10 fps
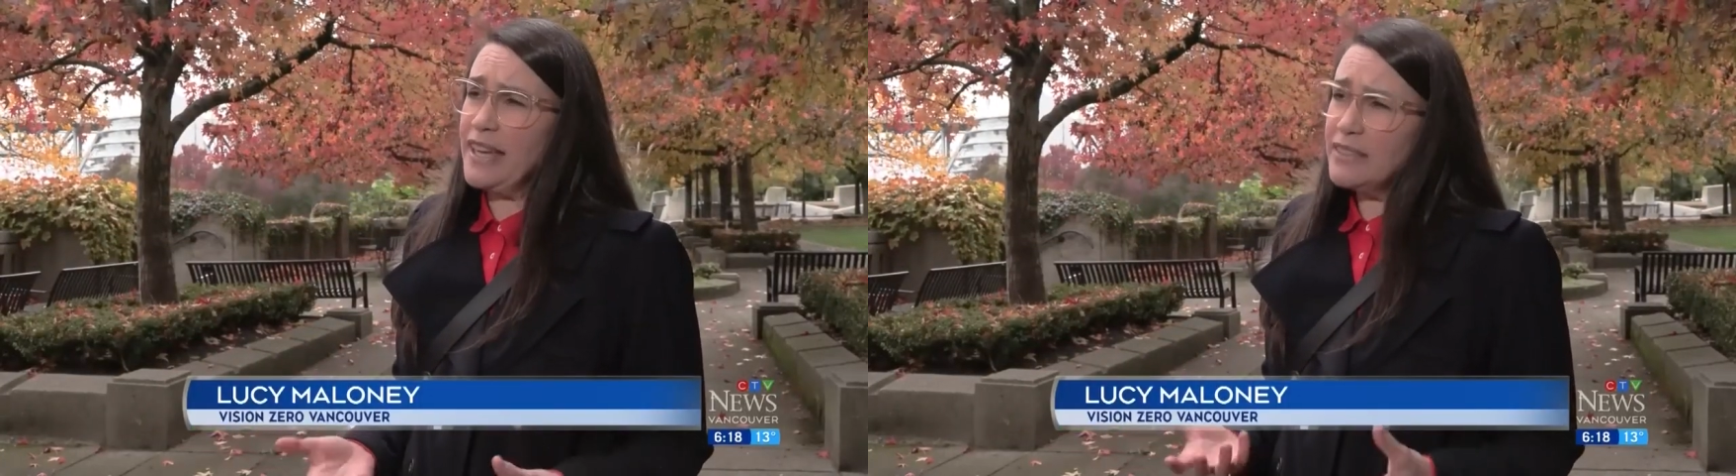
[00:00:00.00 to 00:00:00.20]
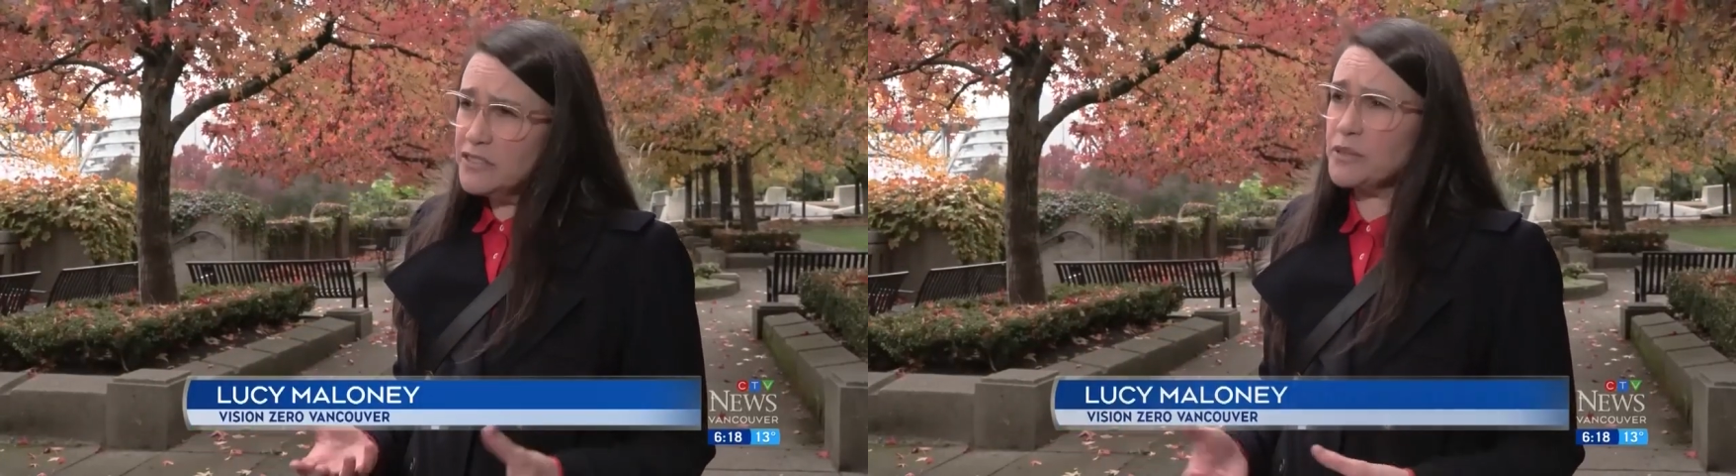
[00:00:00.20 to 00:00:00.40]

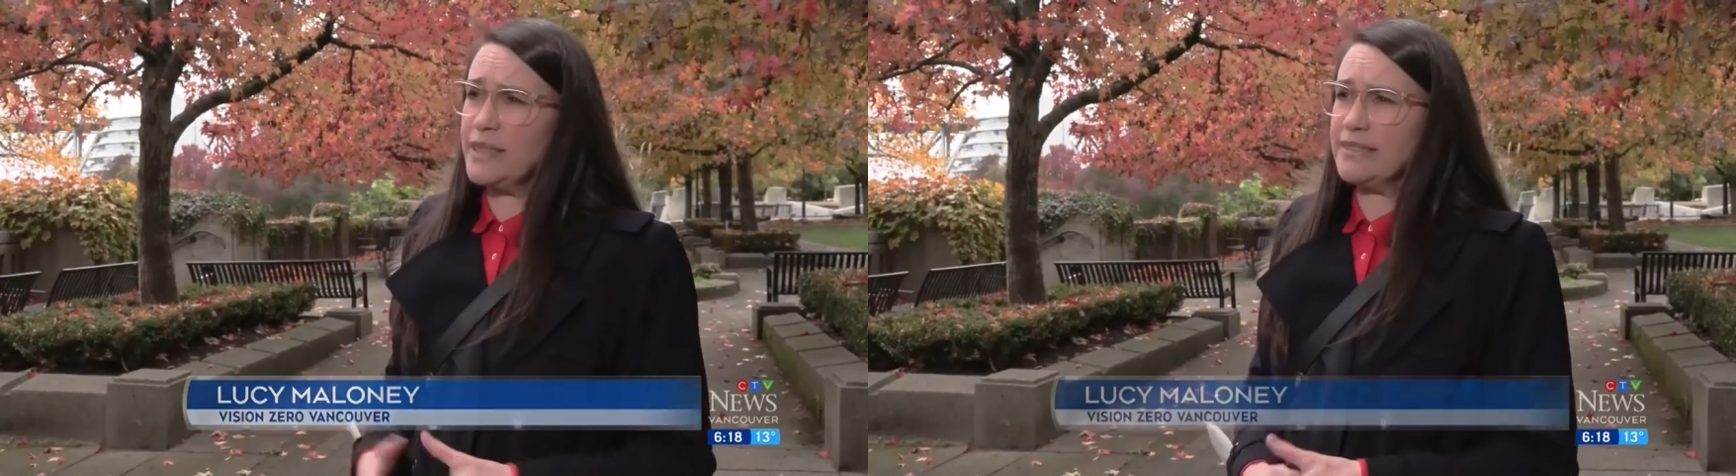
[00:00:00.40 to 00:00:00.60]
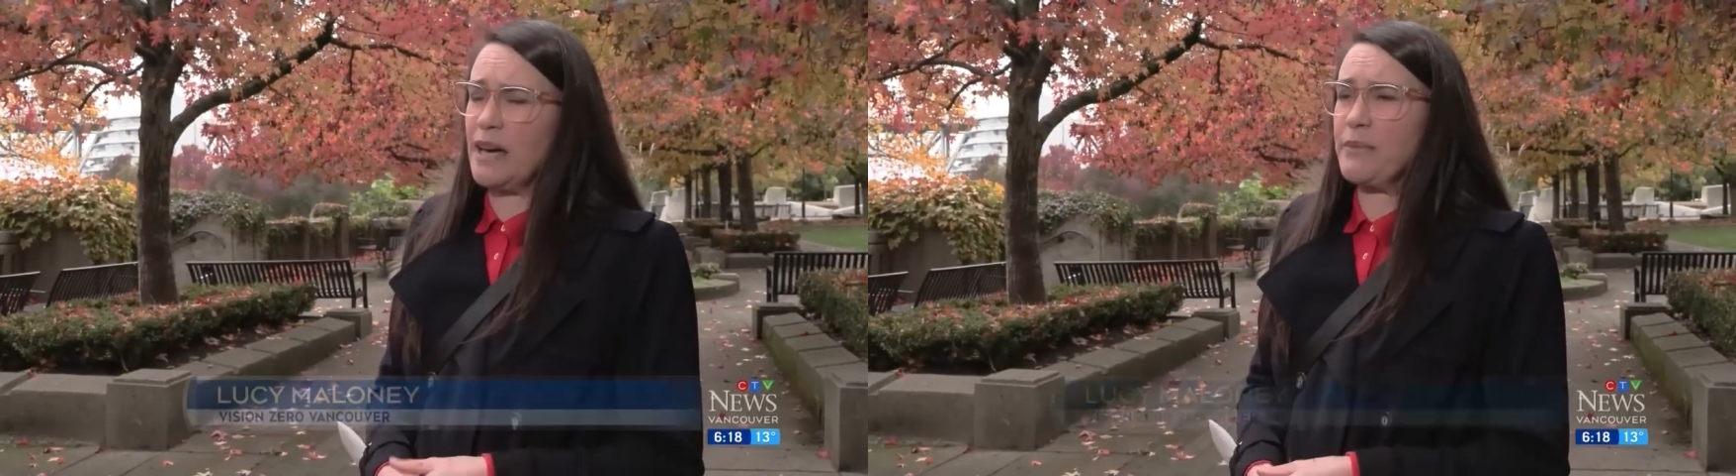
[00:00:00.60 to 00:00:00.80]
is
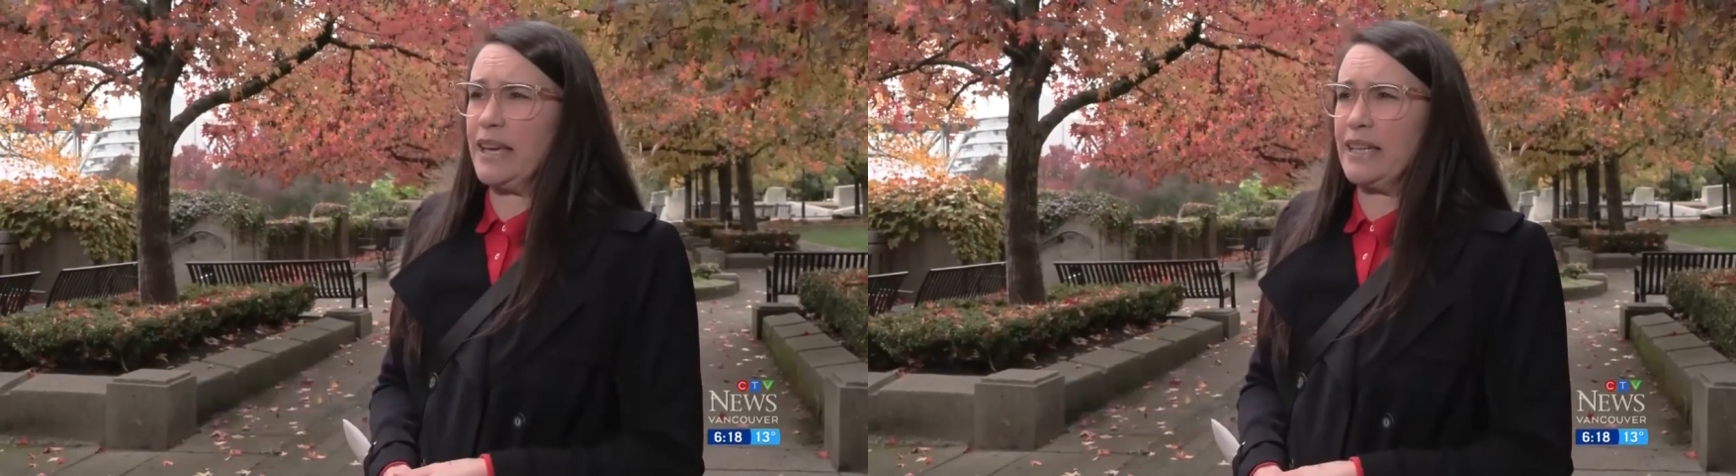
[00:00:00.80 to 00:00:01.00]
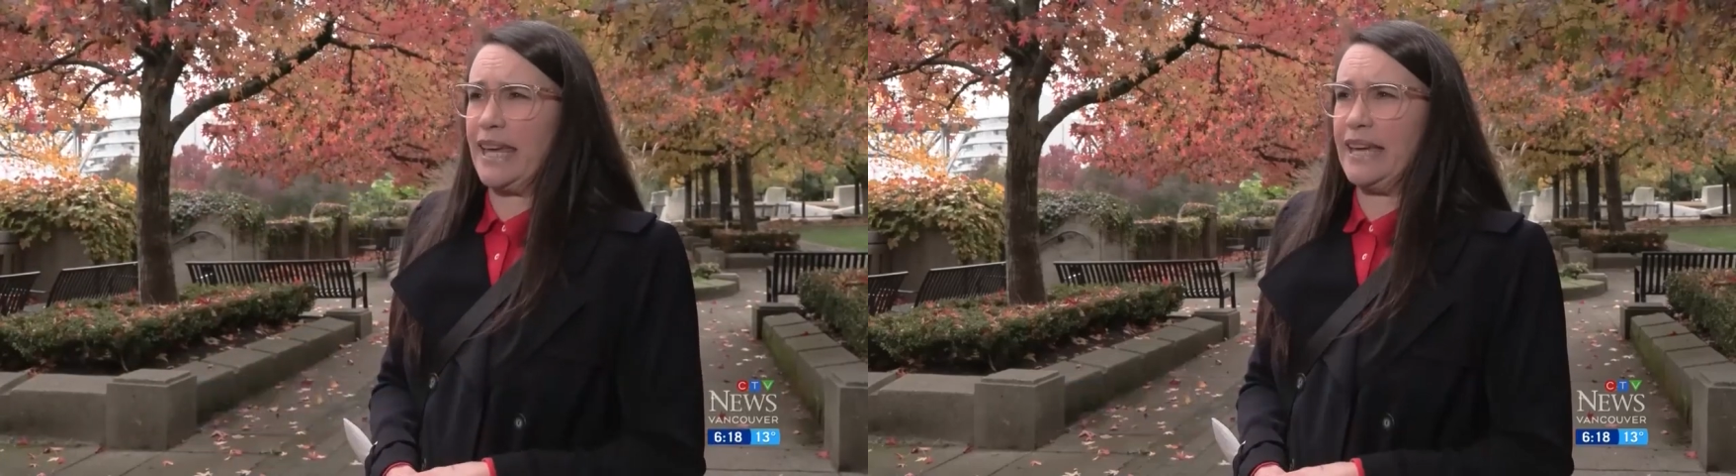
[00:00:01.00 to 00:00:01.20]
doing something
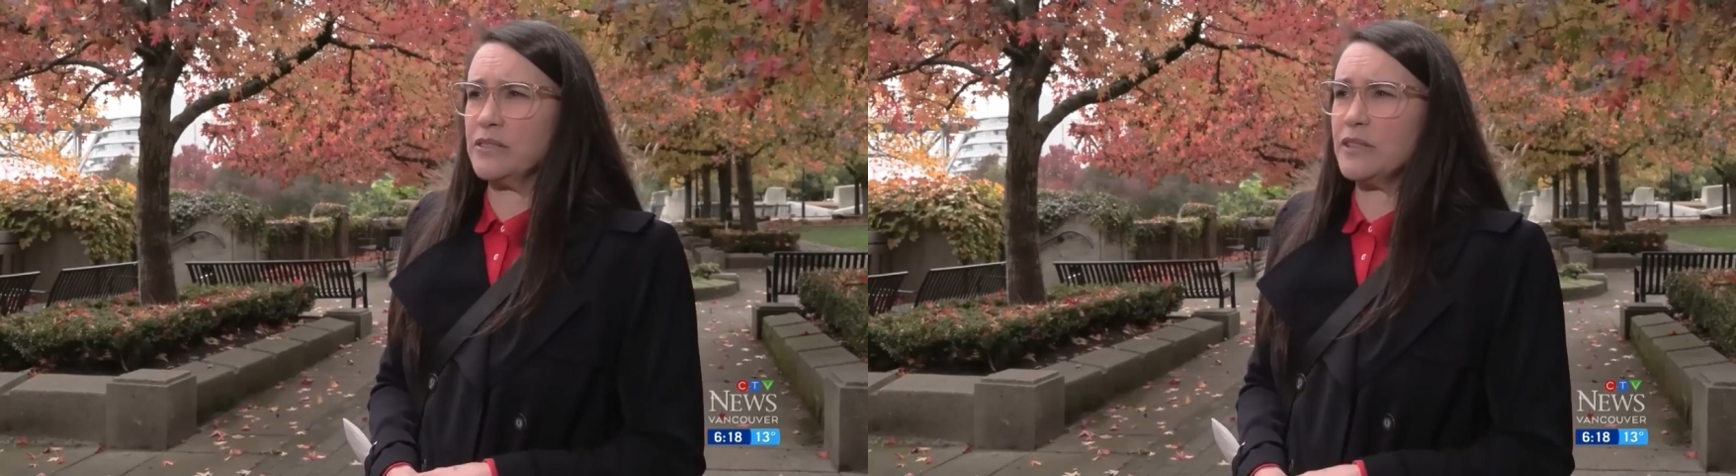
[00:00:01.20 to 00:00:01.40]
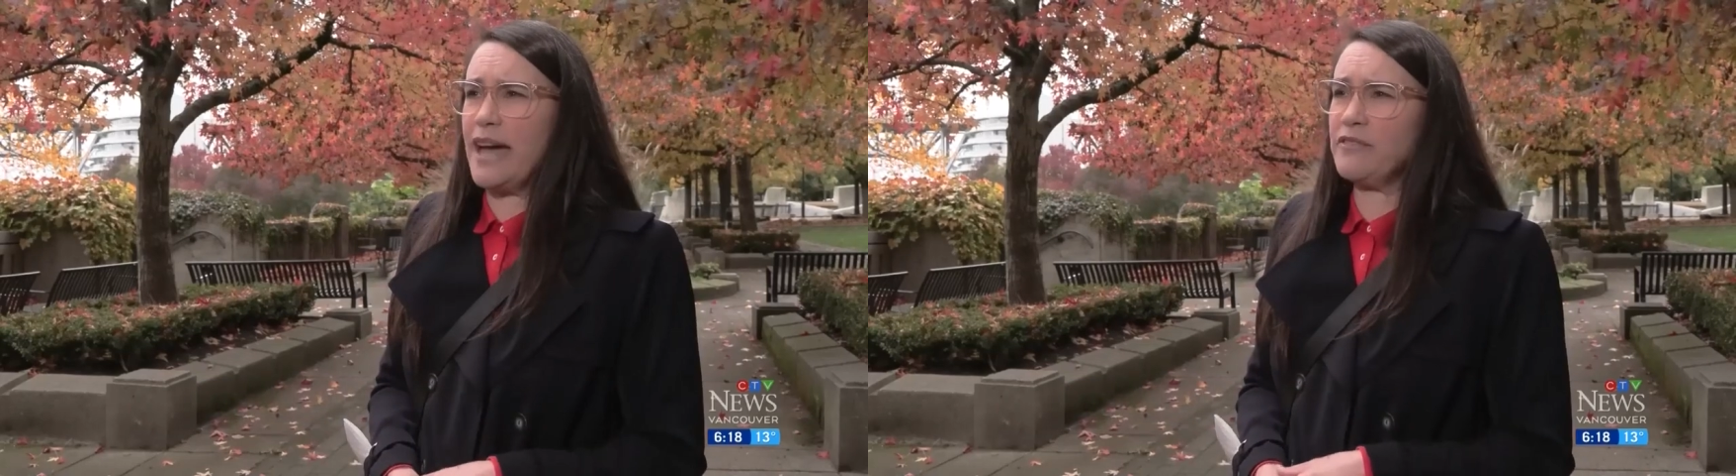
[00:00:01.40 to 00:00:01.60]

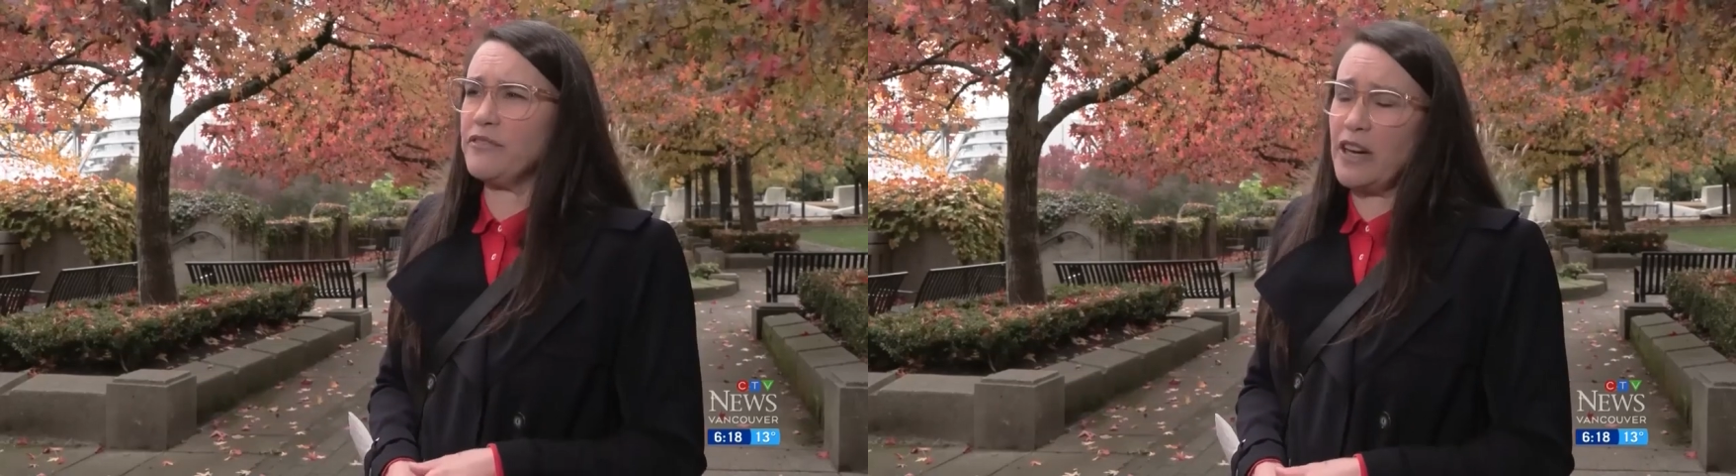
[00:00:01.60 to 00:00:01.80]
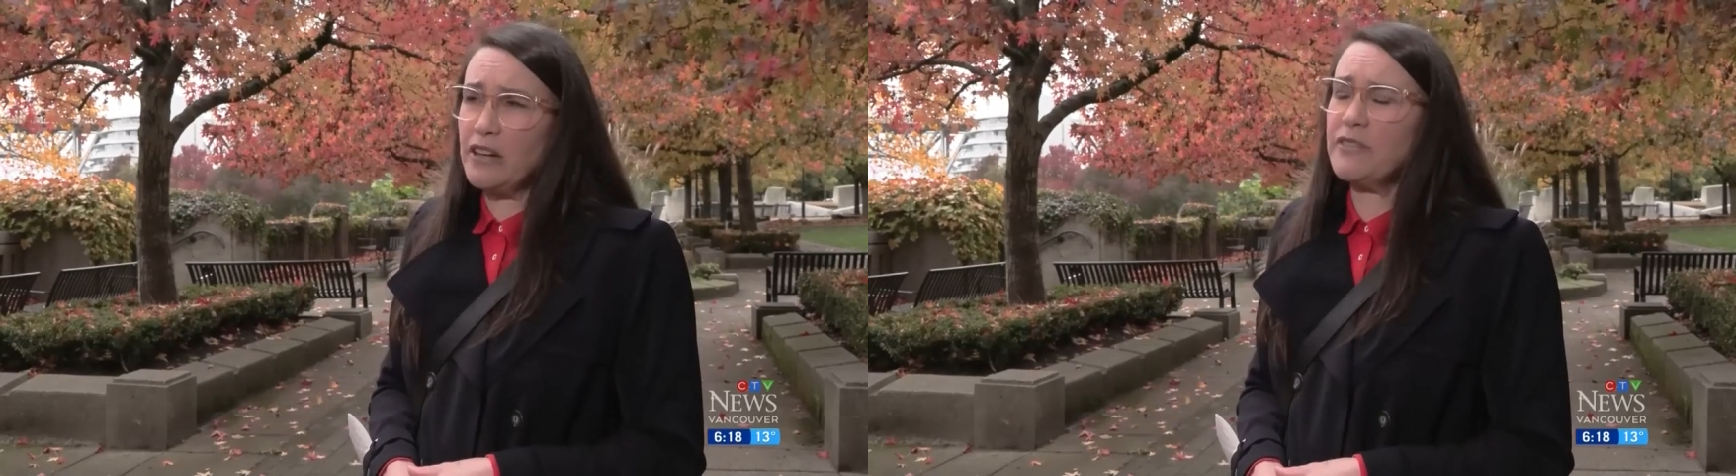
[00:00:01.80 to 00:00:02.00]
illegal and
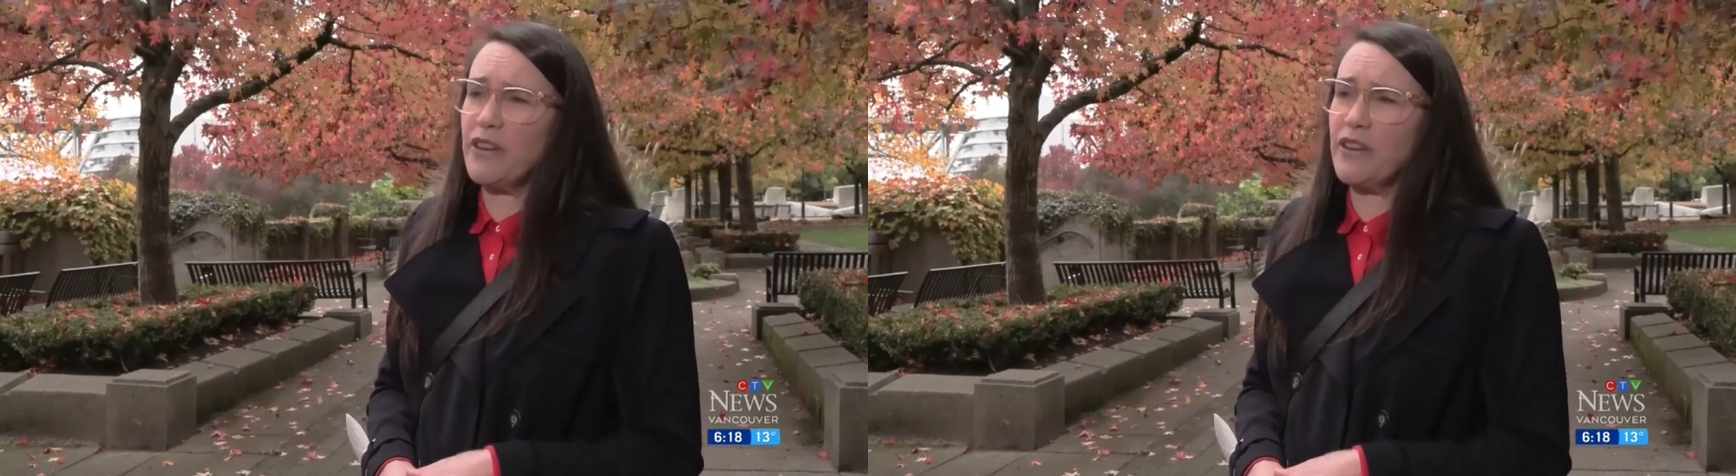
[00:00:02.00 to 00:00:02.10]
very,